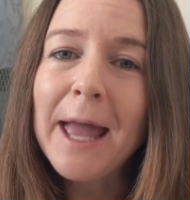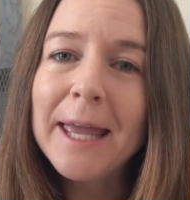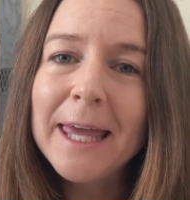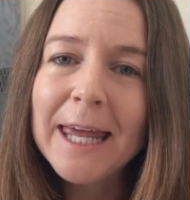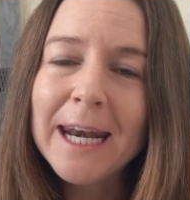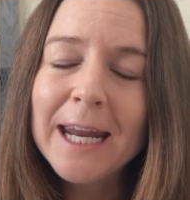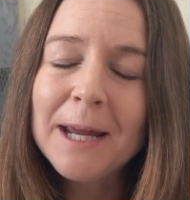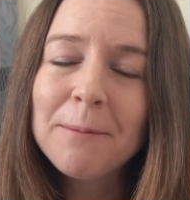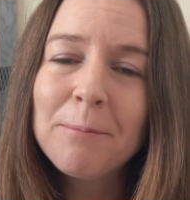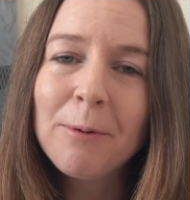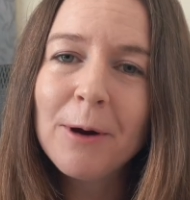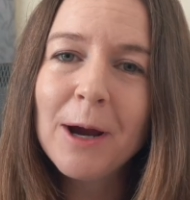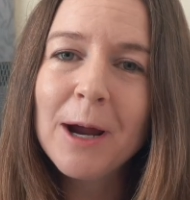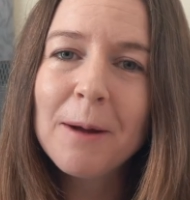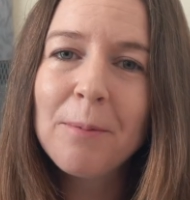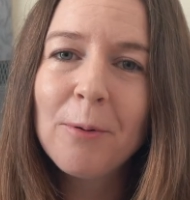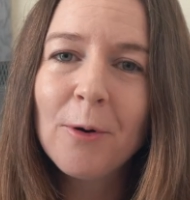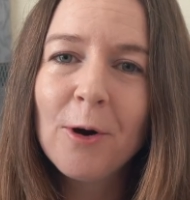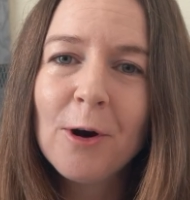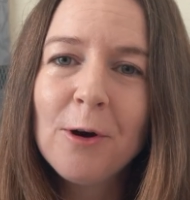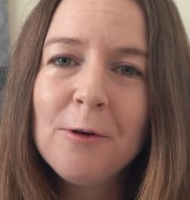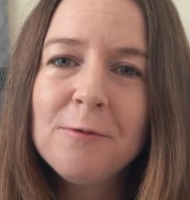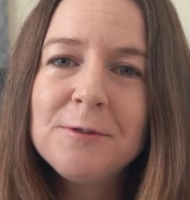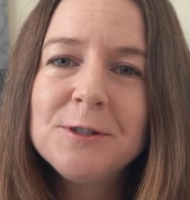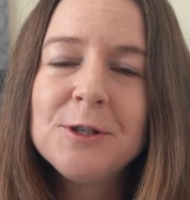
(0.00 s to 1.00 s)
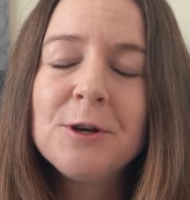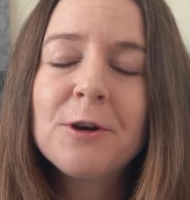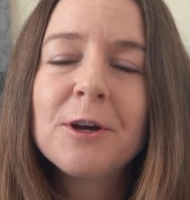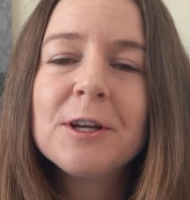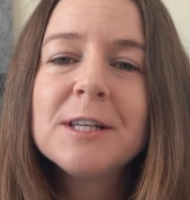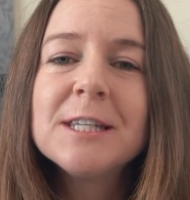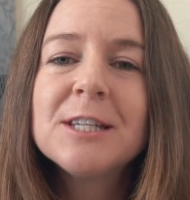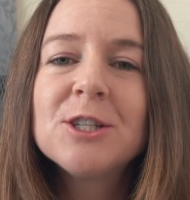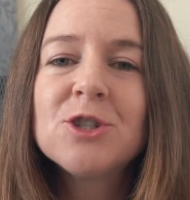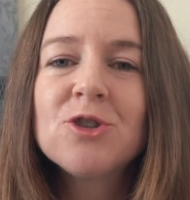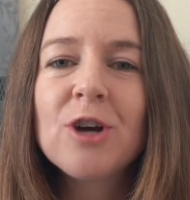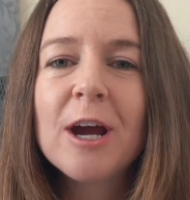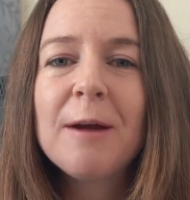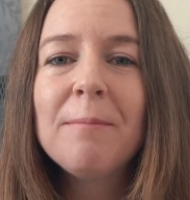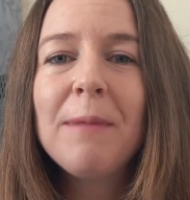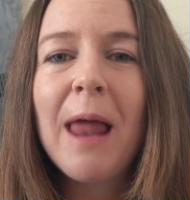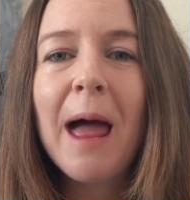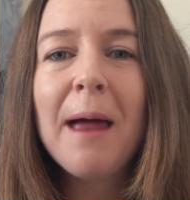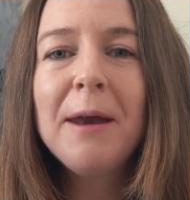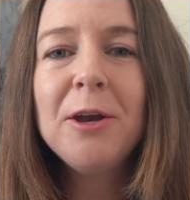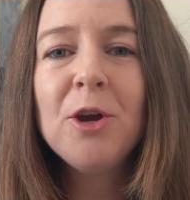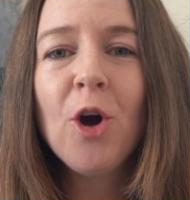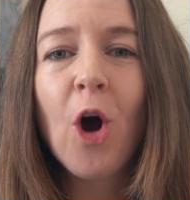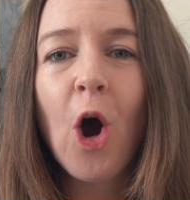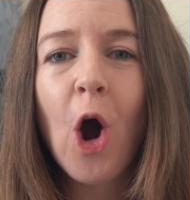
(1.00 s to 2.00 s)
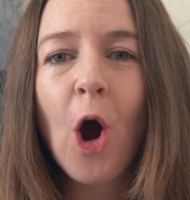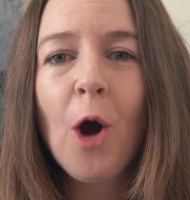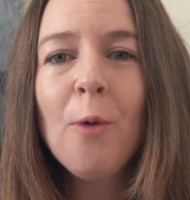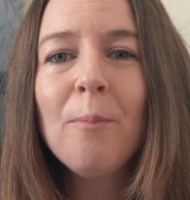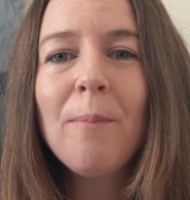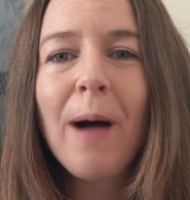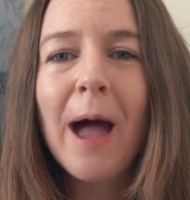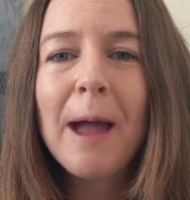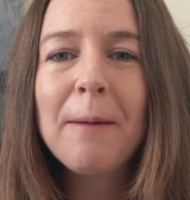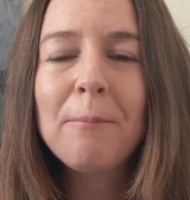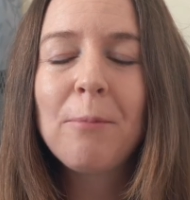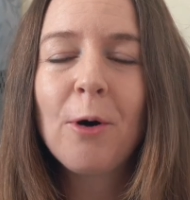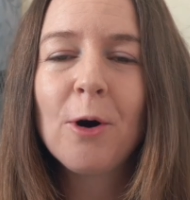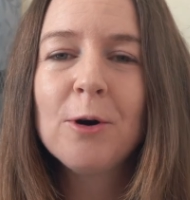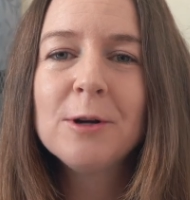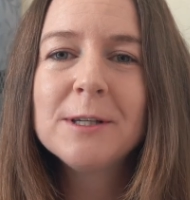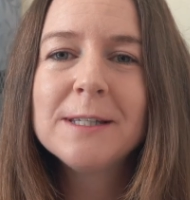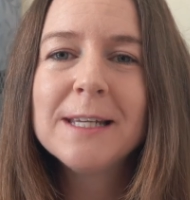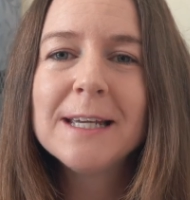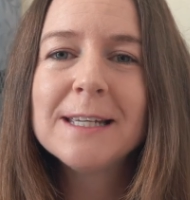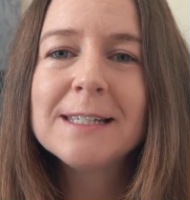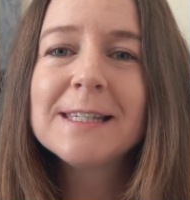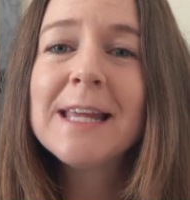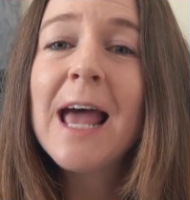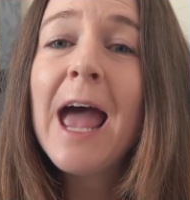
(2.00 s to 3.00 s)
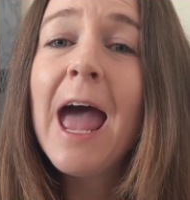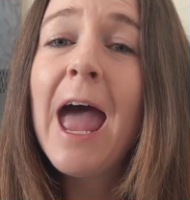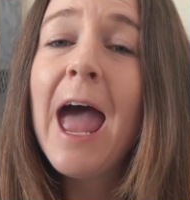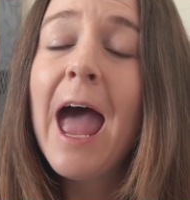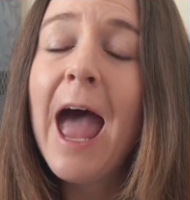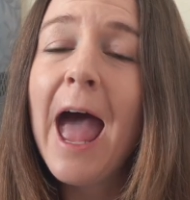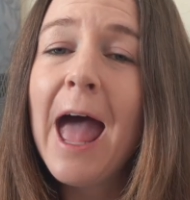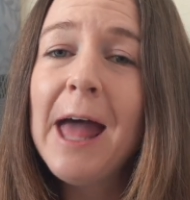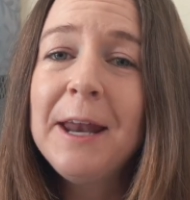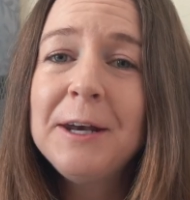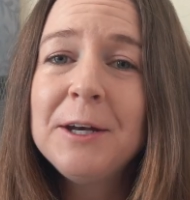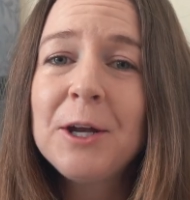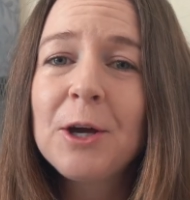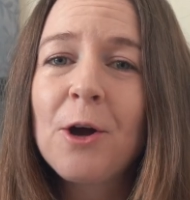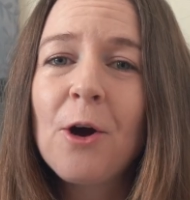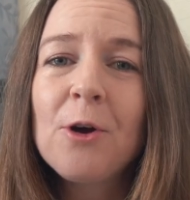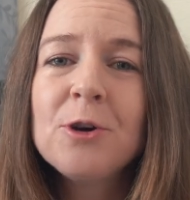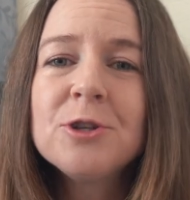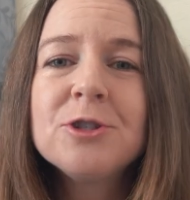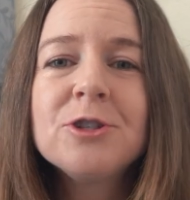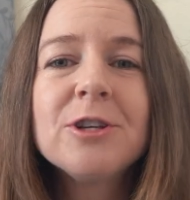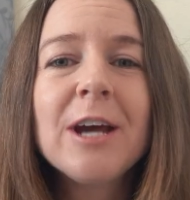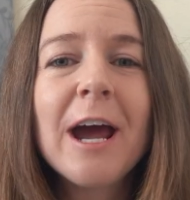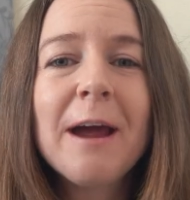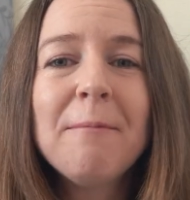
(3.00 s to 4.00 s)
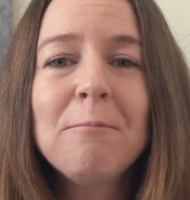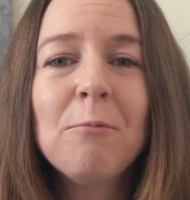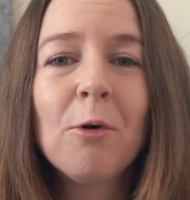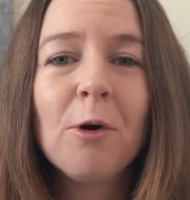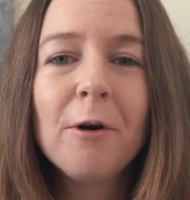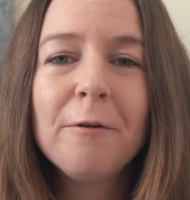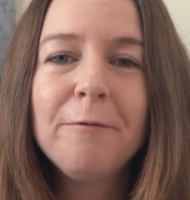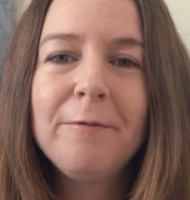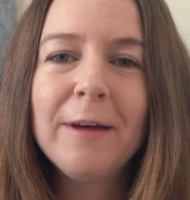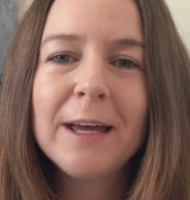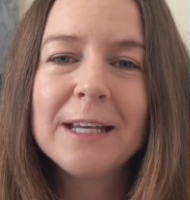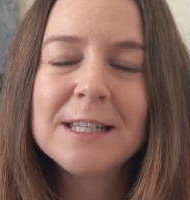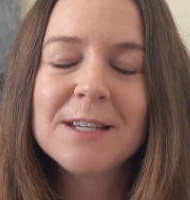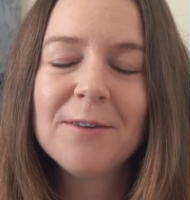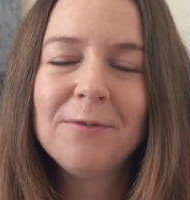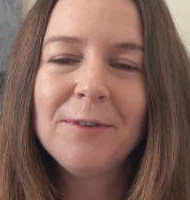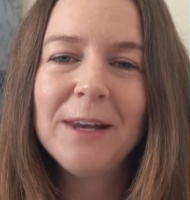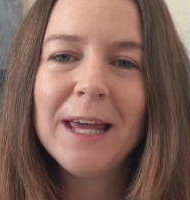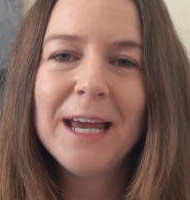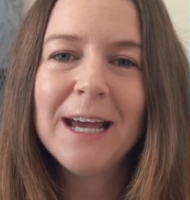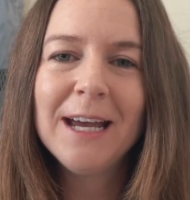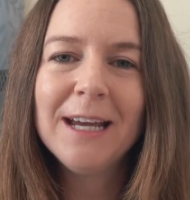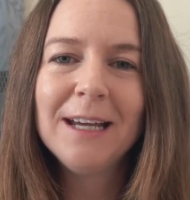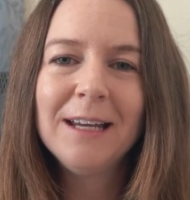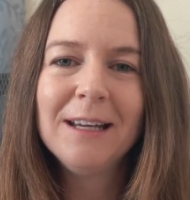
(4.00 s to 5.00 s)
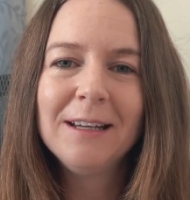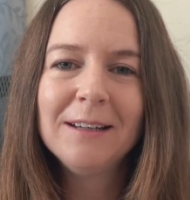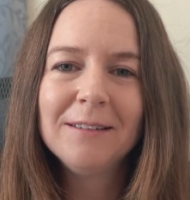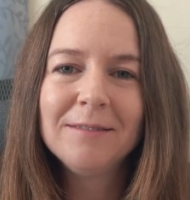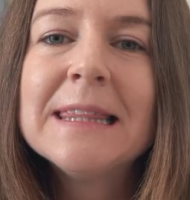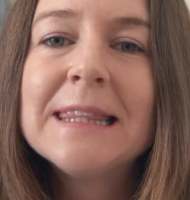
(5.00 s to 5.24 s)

getting pre-approved, you can streamline your home buying process and negotiate more effectively.